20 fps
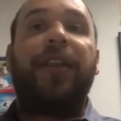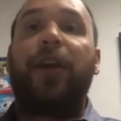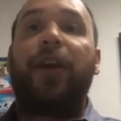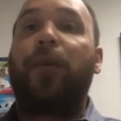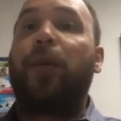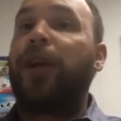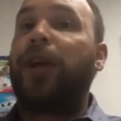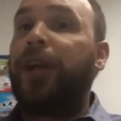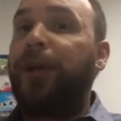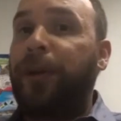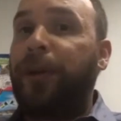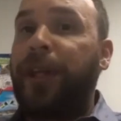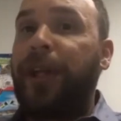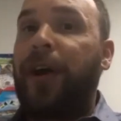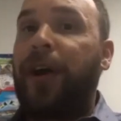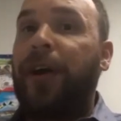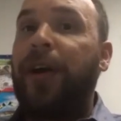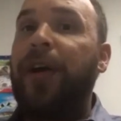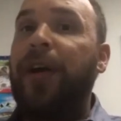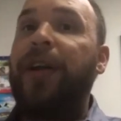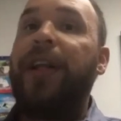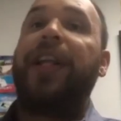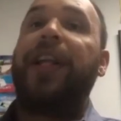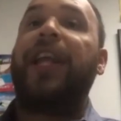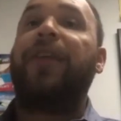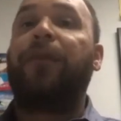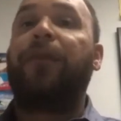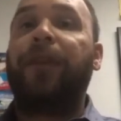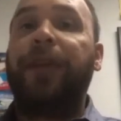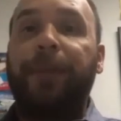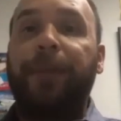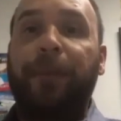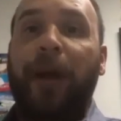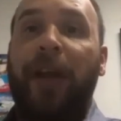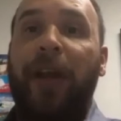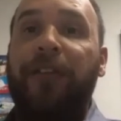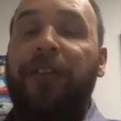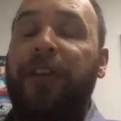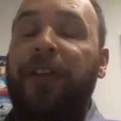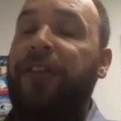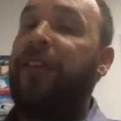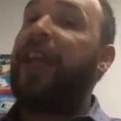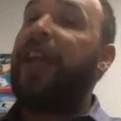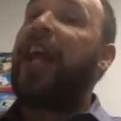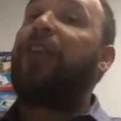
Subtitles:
They're working really hard and they've really impressed us.